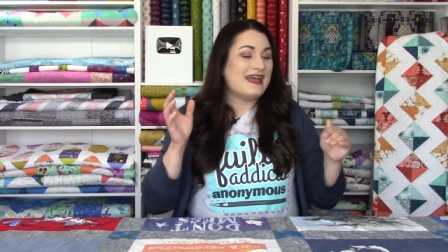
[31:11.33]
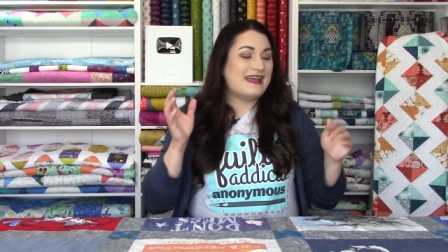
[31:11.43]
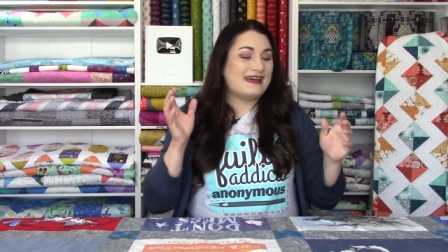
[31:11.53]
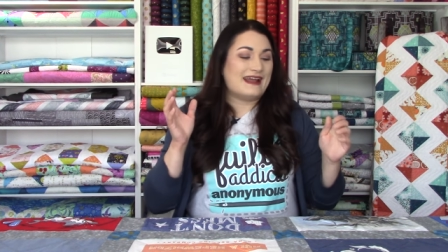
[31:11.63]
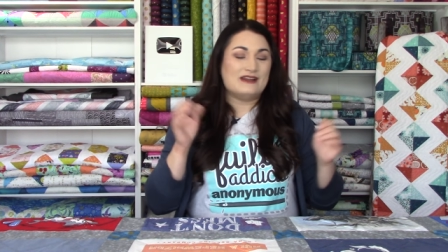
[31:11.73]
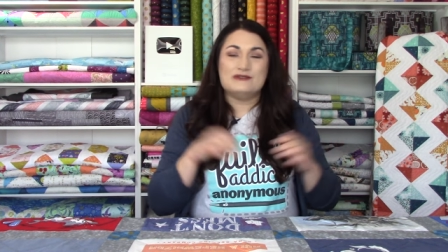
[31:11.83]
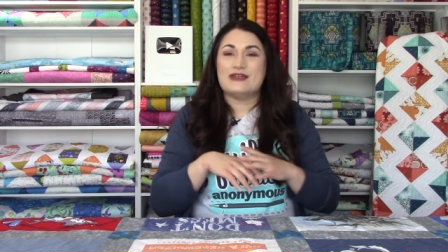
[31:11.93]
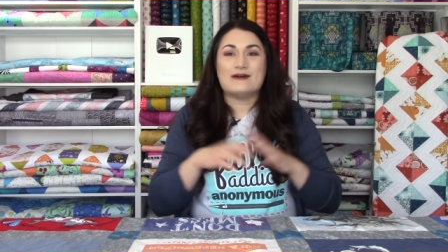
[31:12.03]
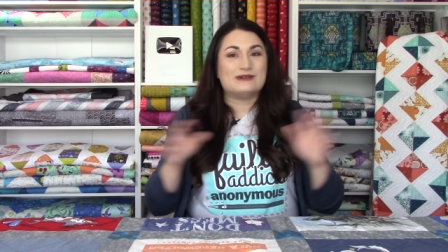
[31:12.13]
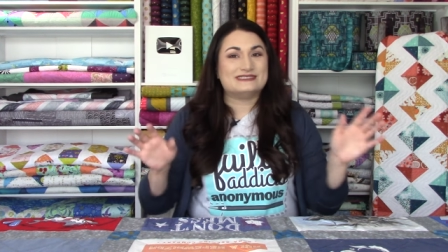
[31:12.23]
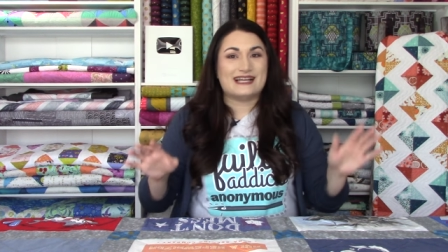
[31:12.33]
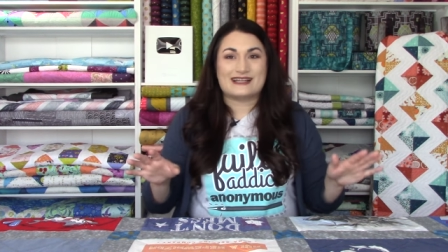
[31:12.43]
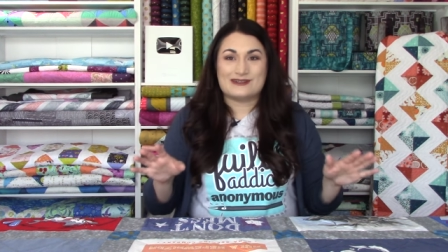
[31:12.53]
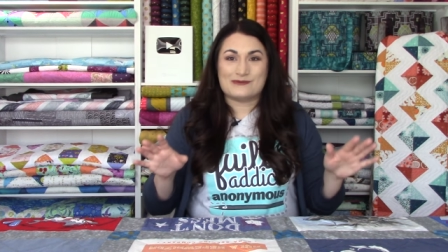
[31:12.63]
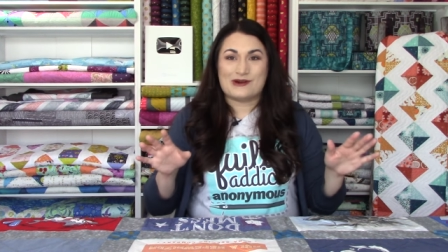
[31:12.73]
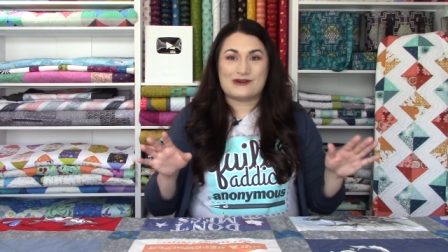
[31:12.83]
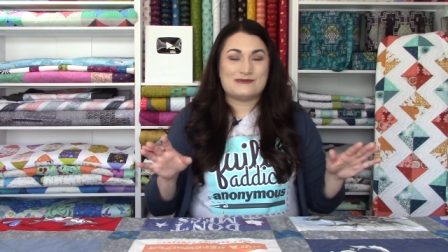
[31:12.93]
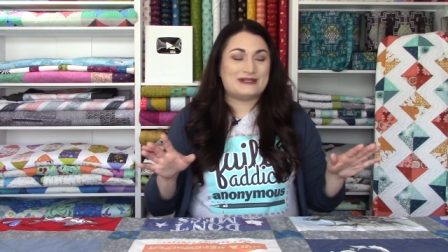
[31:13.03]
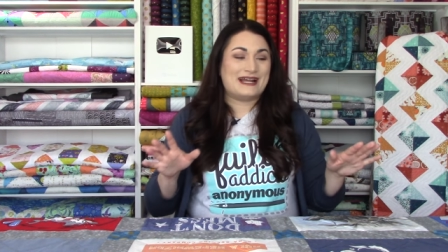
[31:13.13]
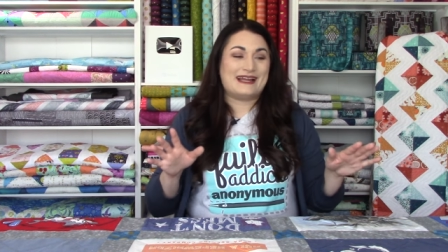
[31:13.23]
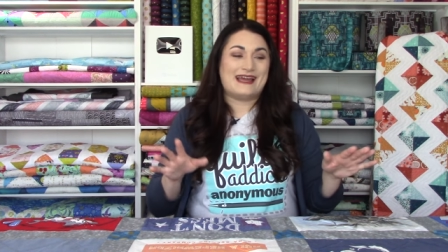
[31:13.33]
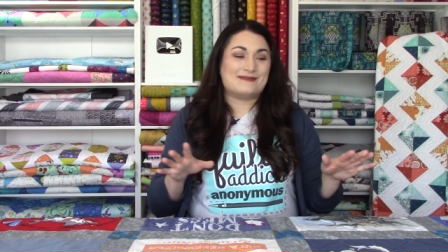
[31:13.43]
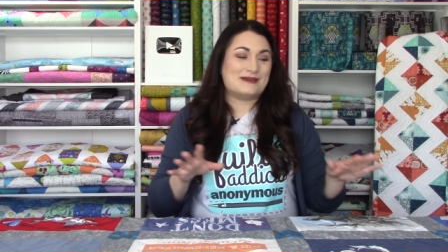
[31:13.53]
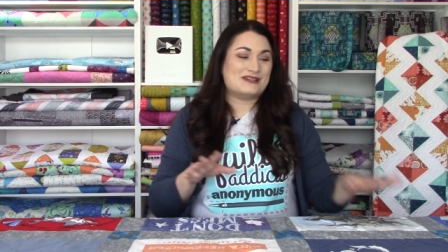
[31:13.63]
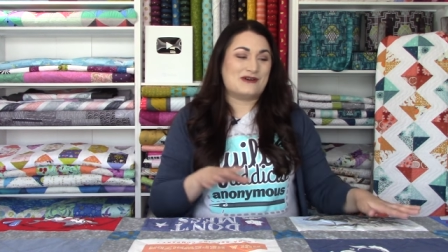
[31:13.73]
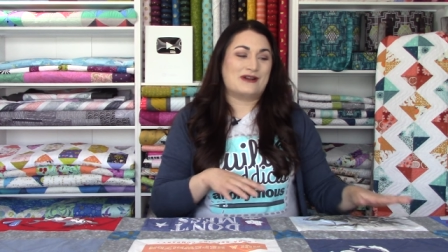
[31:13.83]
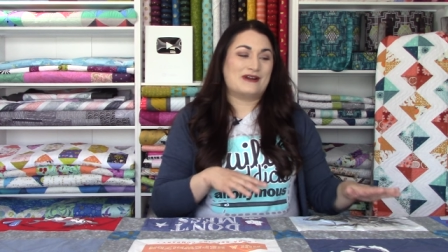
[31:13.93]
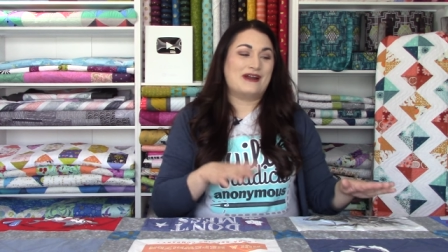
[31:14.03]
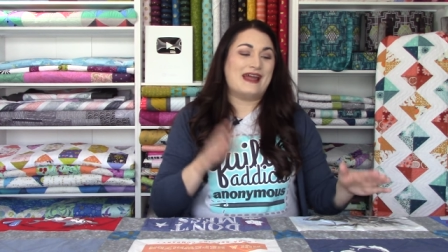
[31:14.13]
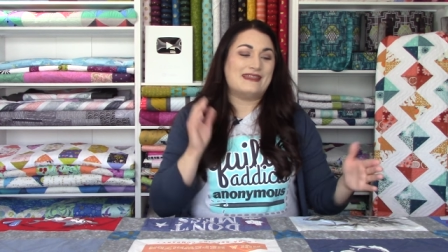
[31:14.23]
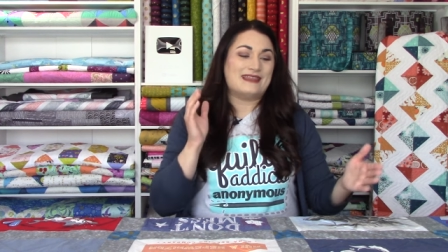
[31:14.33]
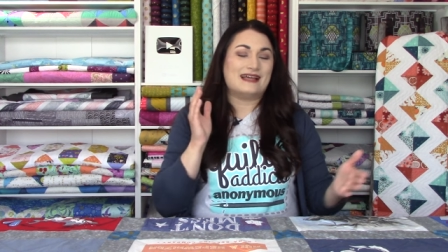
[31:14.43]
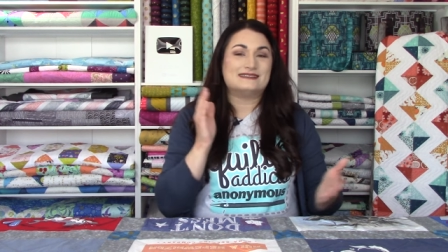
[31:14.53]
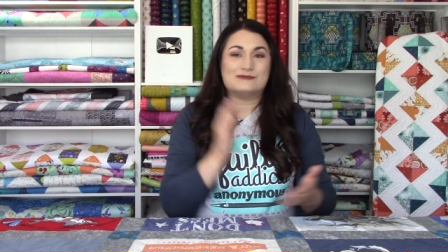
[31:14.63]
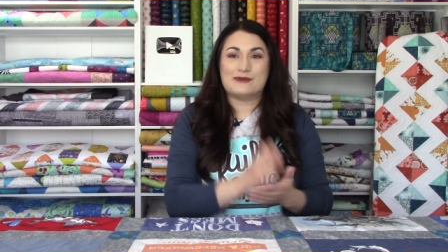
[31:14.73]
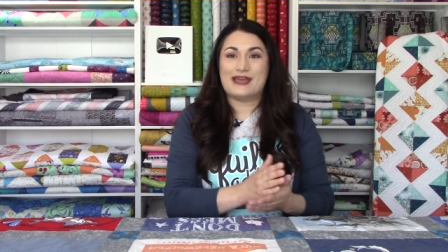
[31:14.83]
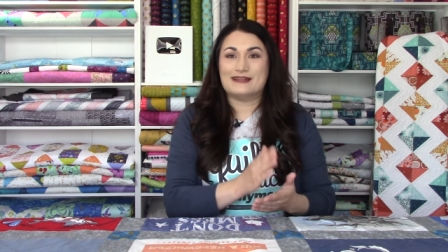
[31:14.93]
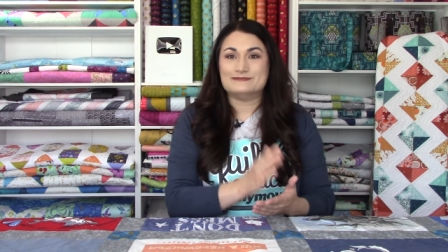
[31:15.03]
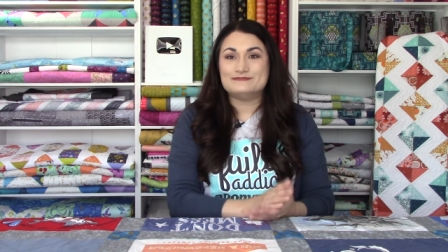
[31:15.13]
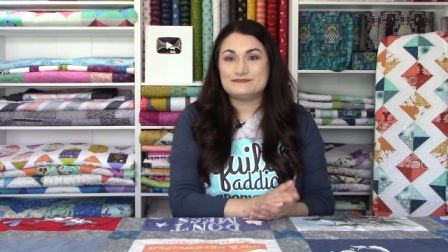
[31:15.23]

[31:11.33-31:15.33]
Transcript: And I knew that was not going to work when I had my daughter. And that's when